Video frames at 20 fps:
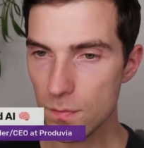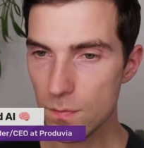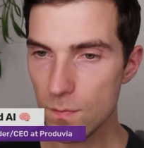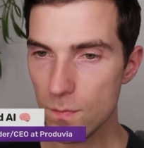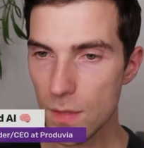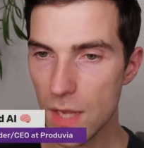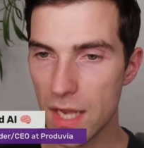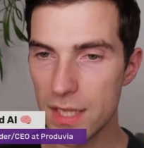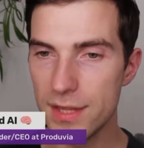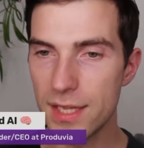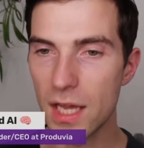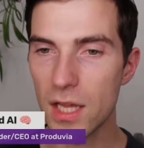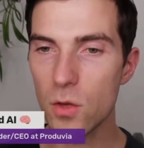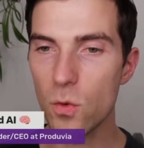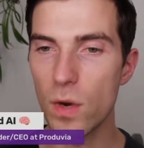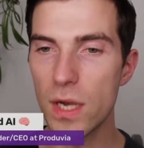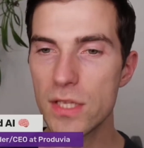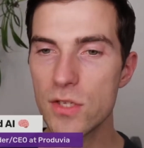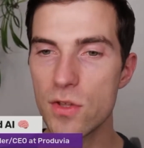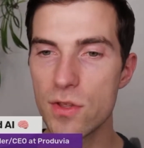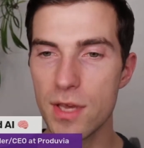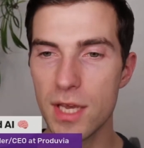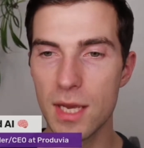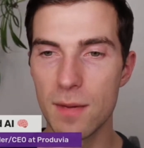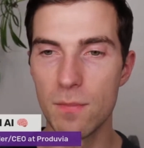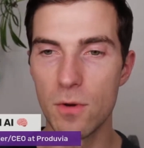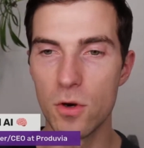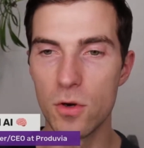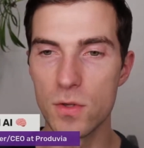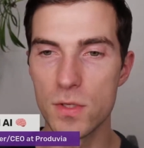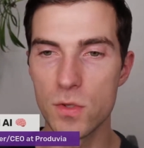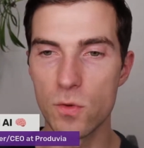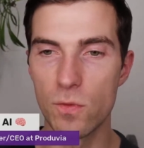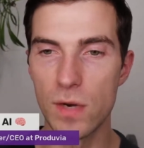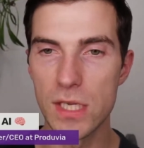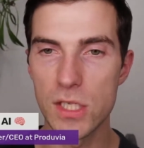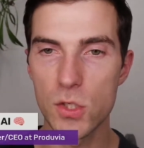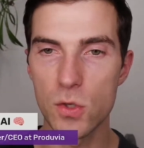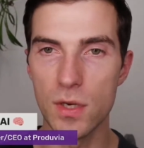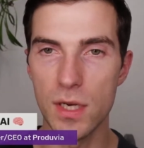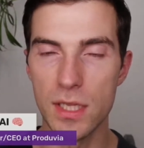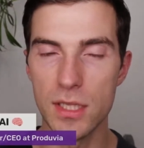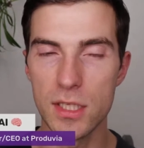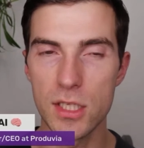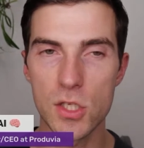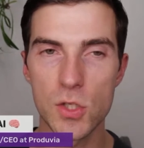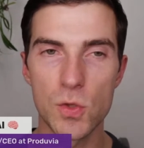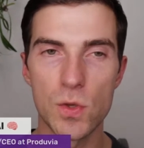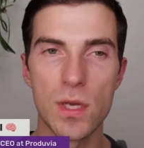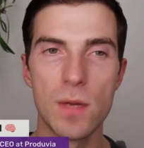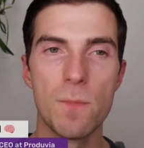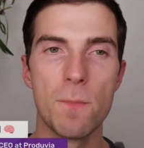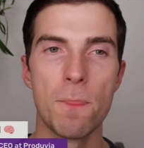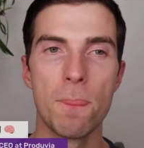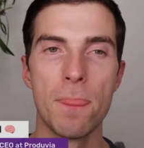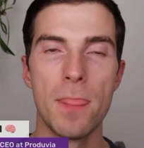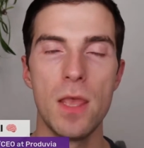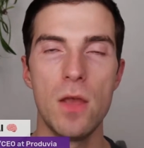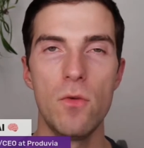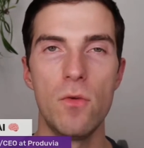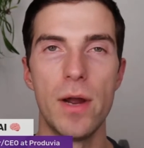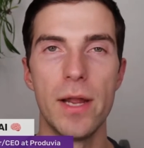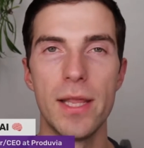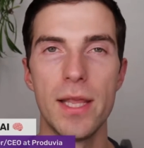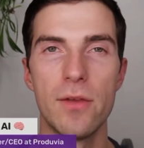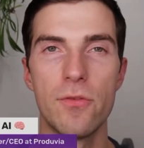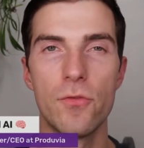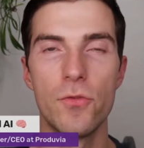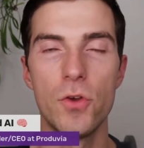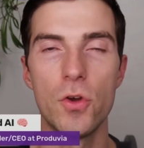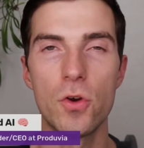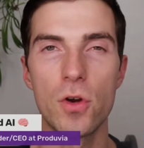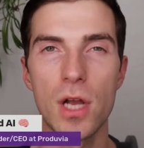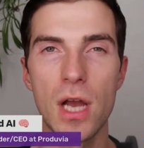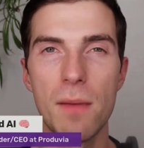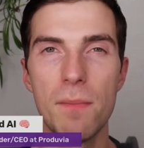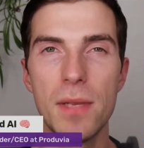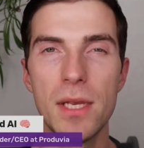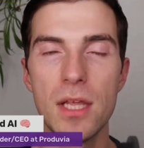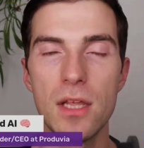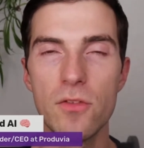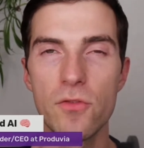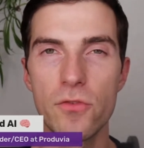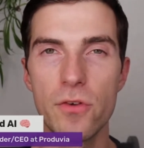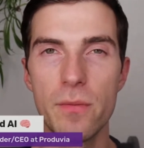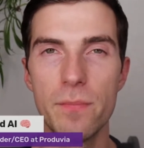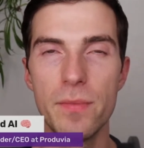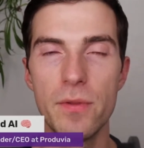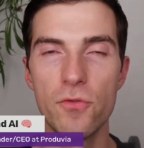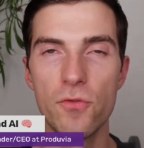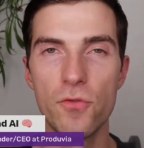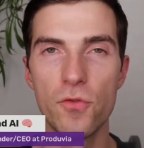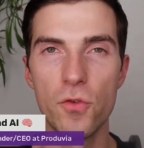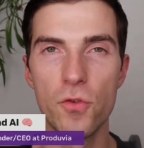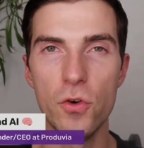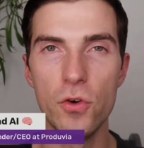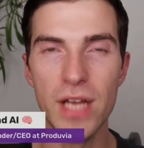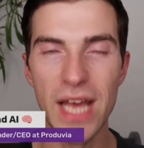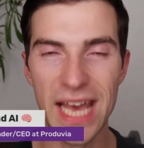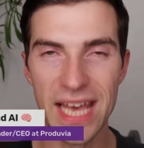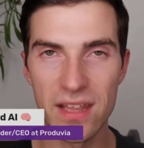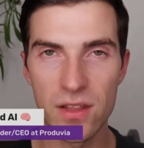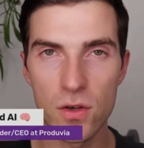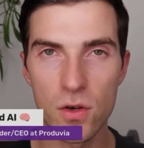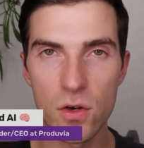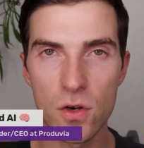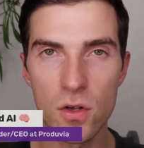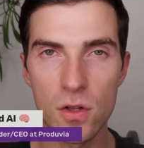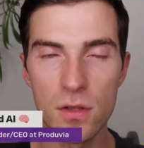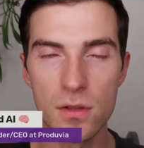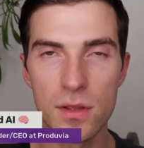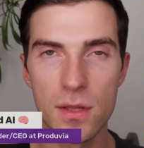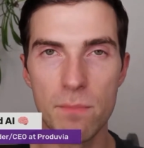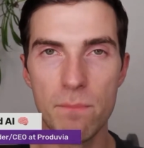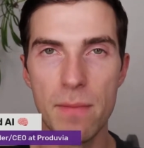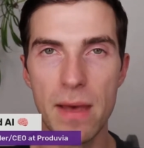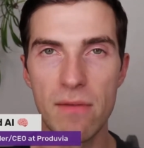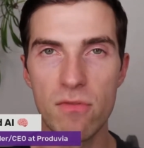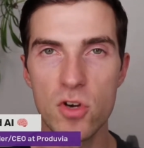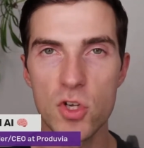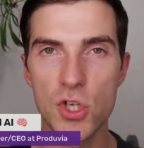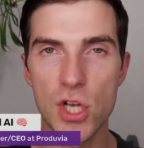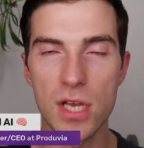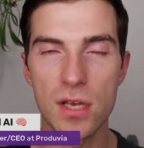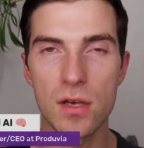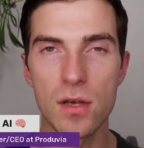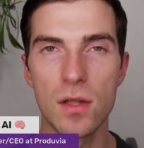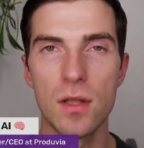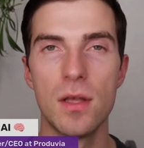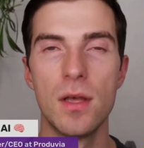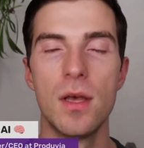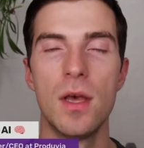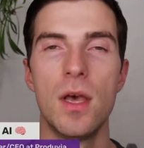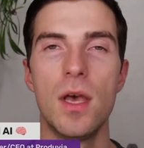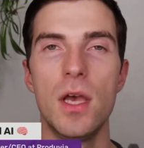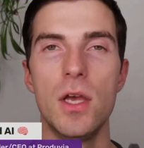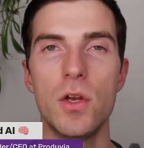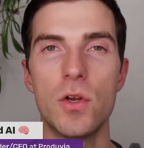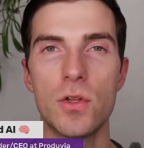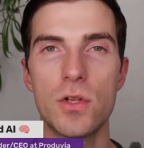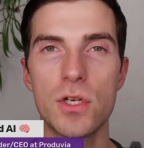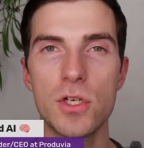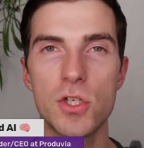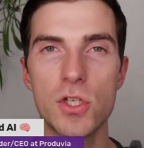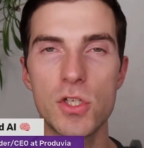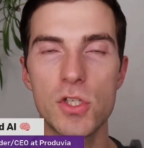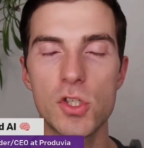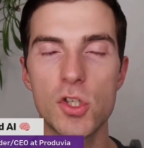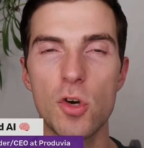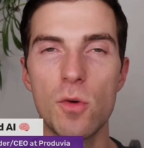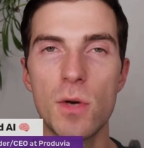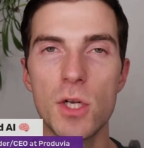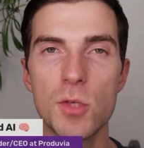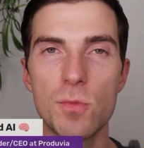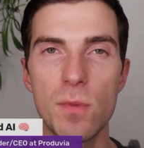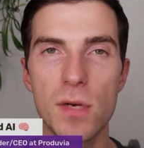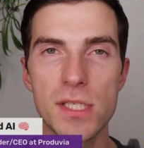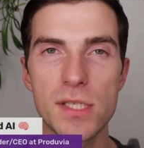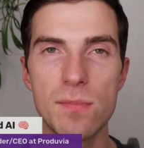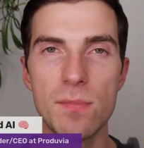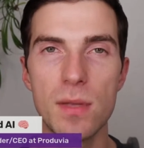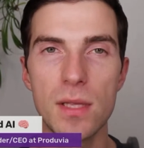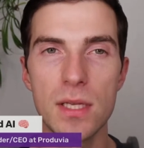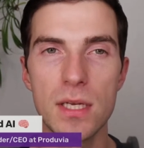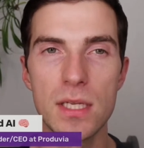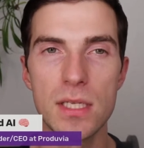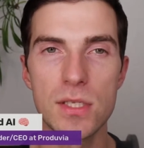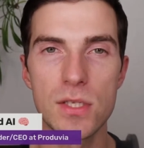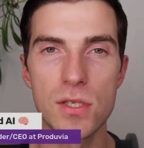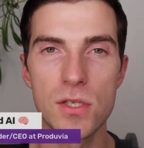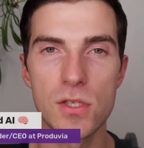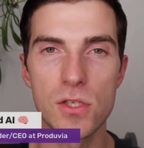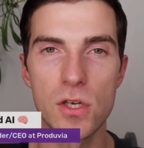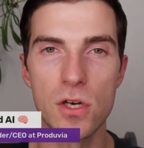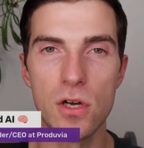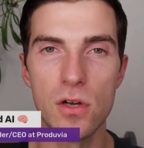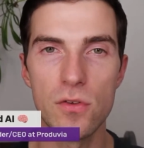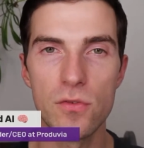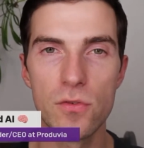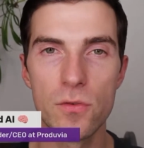another way to think about the restaurant industry, right? If you're coming in from the food angle, the beverage angle, there's just so much possibilities to solve.